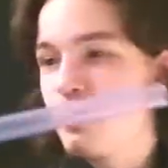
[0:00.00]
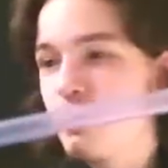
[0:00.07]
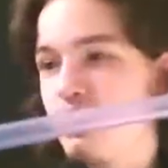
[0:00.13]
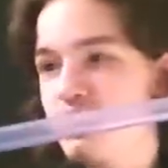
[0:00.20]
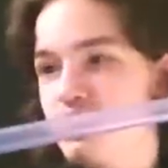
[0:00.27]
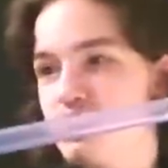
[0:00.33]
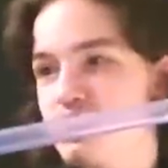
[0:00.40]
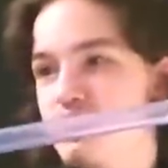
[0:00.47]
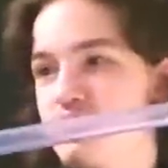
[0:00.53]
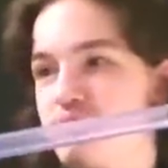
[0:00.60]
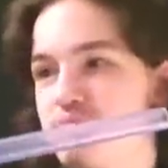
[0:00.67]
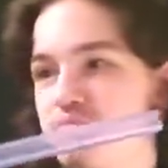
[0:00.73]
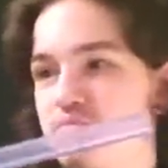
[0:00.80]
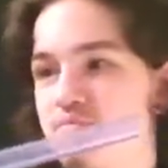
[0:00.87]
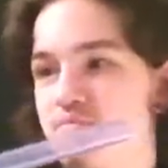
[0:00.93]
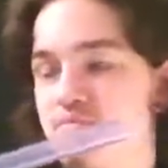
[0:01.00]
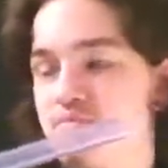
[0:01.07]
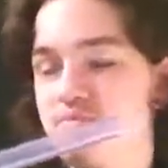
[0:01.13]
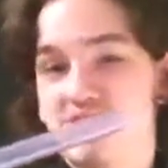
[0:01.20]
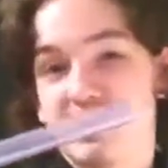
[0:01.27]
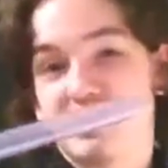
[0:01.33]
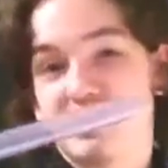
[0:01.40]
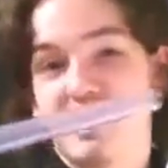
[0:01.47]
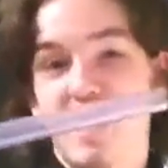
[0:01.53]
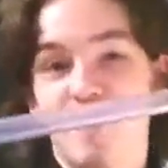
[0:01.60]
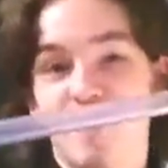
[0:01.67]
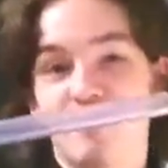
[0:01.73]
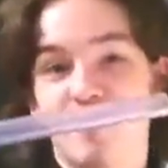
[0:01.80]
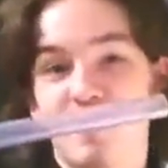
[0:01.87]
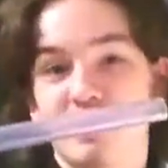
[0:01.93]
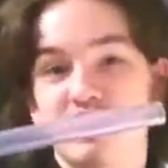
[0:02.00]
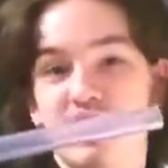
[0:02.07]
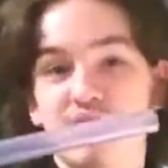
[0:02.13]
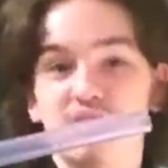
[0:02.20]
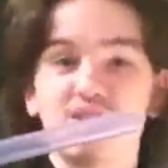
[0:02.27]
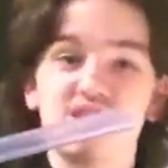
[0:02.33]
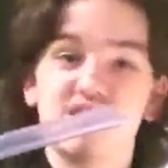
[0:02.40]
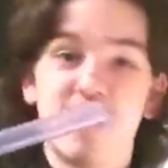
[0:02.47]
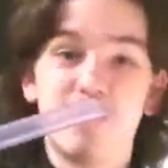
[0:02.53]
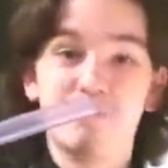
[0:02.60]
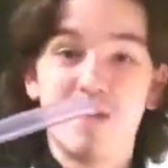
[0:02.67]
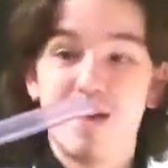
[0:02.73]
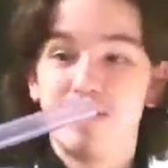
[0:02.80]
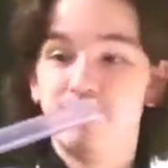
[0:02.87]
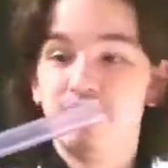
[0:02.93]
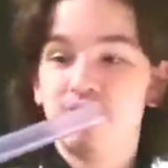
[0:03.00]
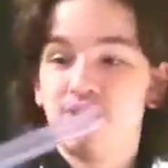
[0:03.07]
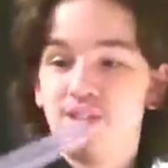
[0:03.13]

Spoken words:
which is 6.5 out of 7 is not bad.